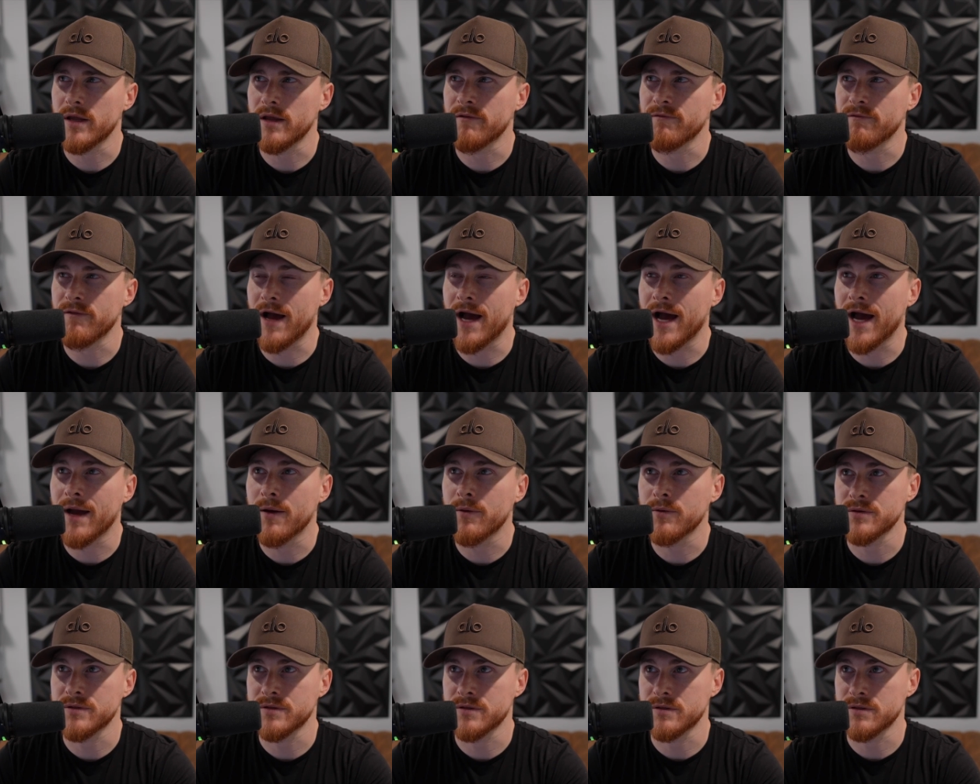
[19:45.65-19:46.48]
if I
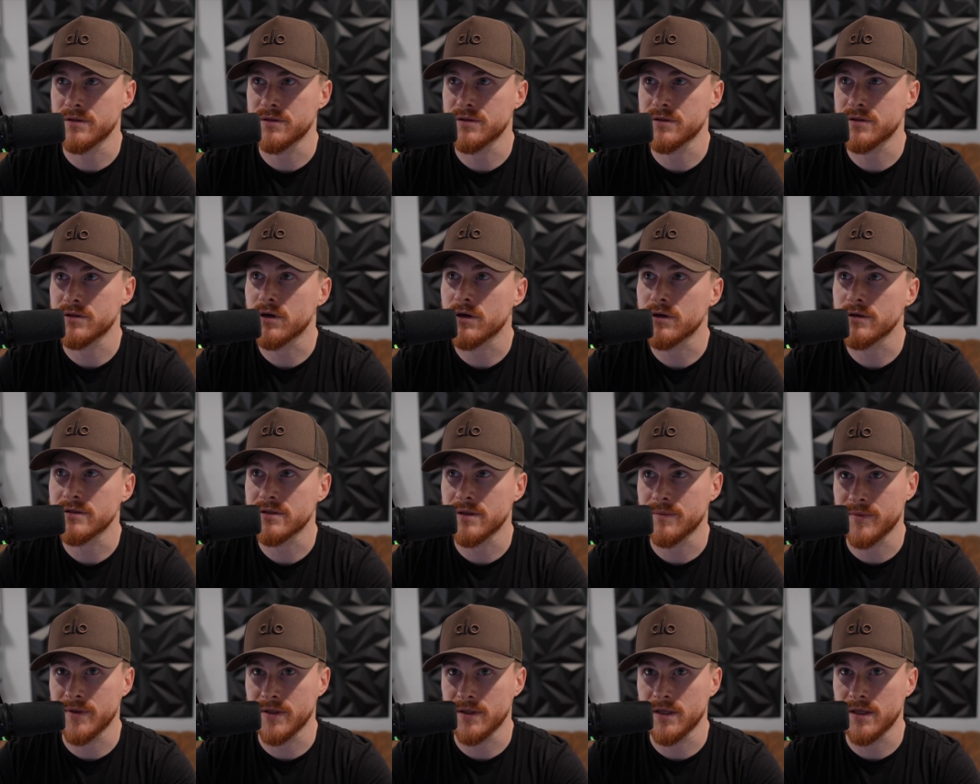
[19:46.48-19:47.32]
was to start
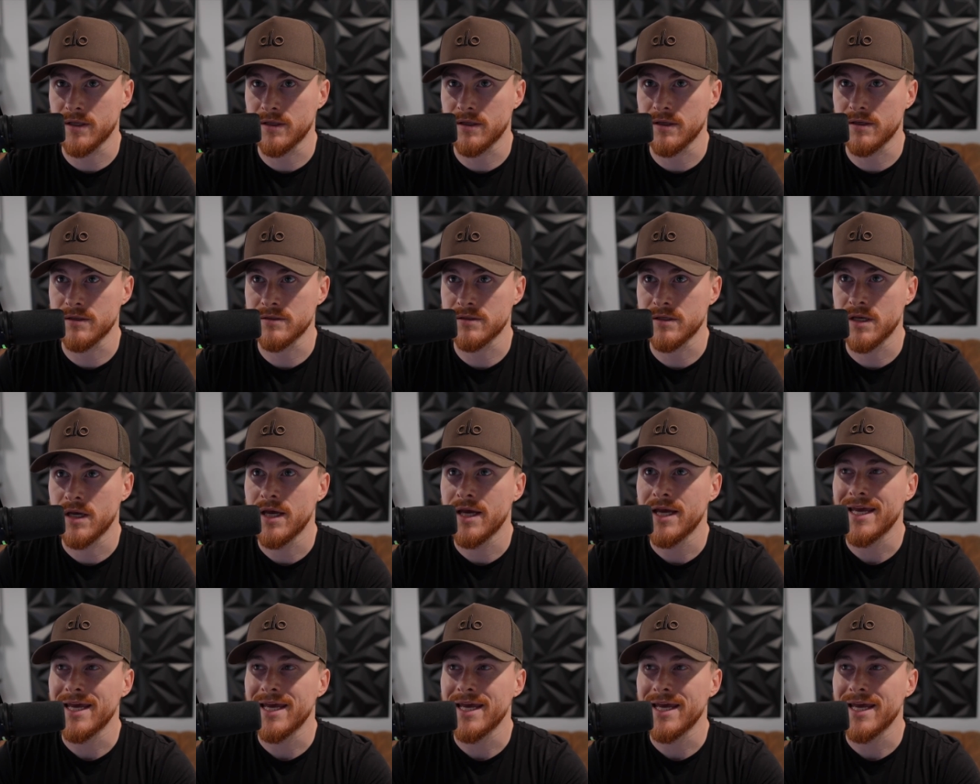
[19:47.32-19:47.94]
something like this,